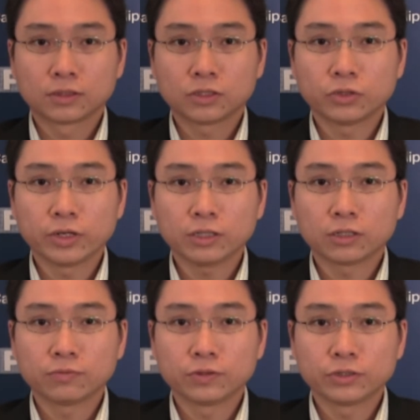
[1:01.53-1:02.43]
The trading
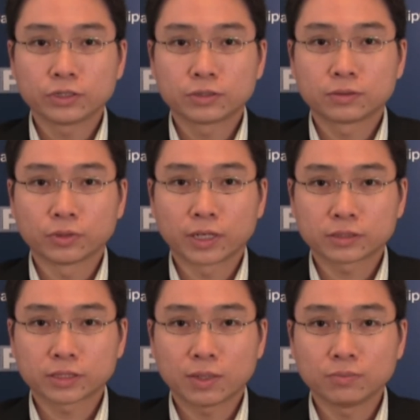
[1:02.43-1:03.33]
of futures
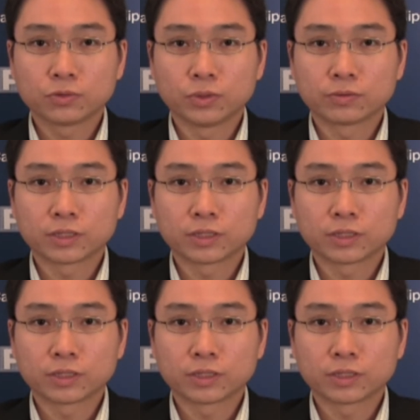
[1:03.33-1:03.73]
products comes with